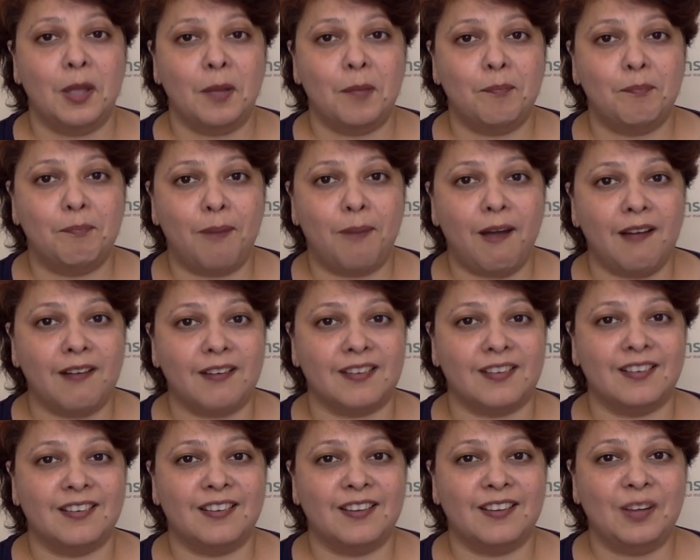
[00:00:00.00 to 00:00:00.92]

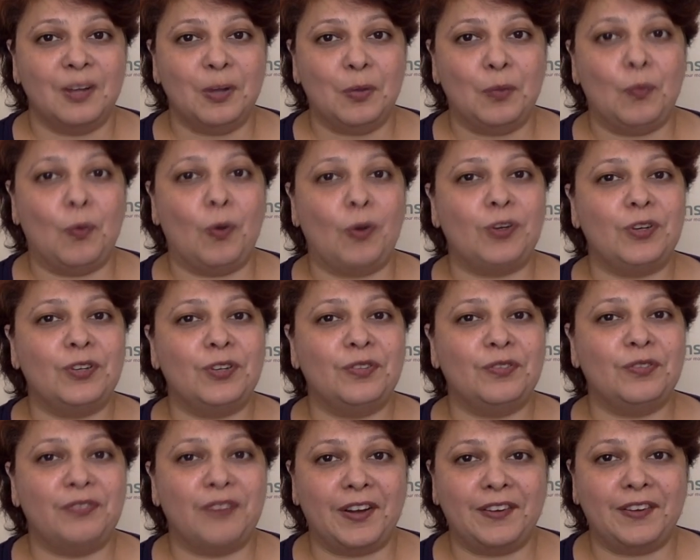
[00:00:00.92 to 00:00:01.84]
But what
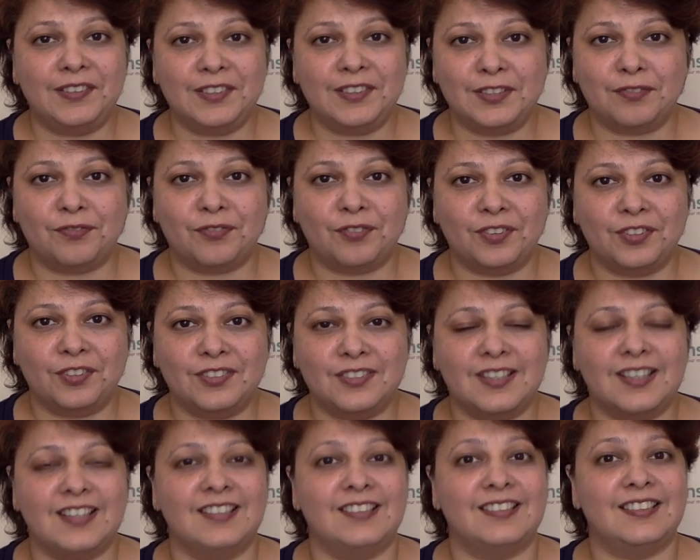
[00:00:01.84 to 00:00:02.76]
is very
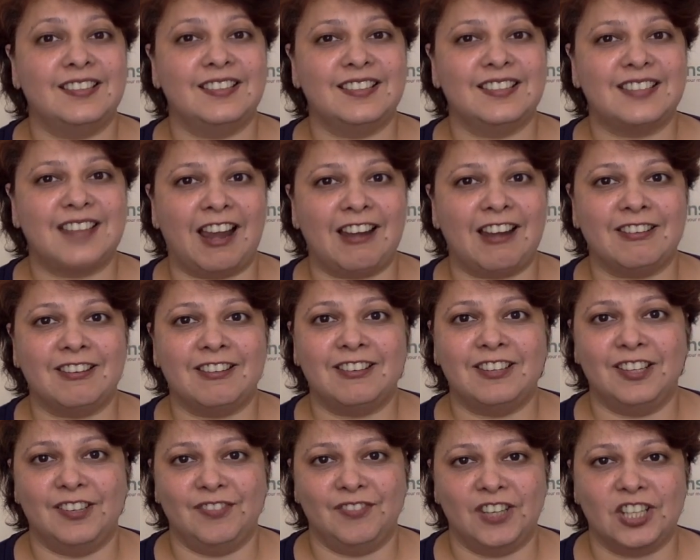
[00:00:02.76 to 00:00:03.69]
different is the
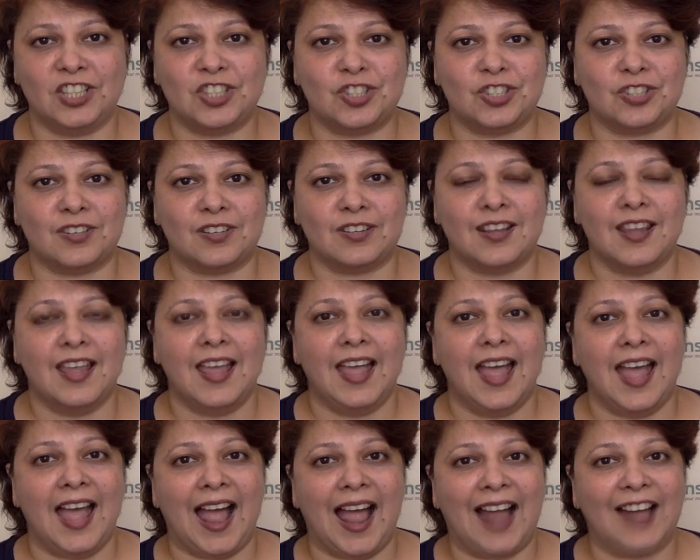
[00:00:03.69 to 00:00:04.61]
standard deviation.
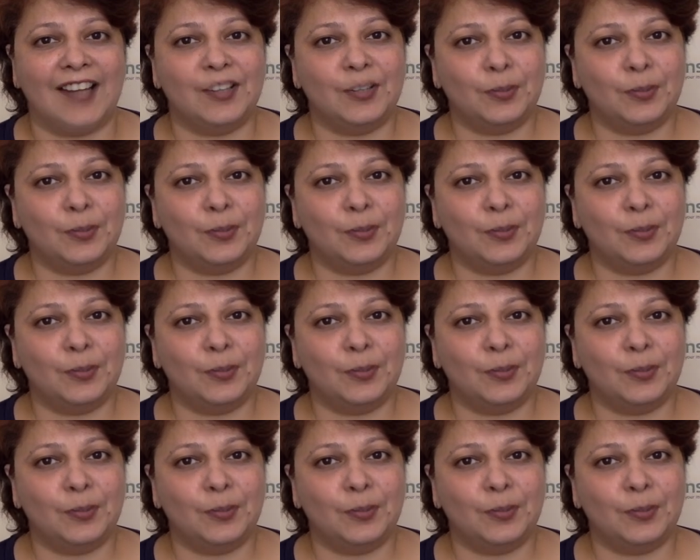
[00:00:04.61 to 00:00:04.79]
As you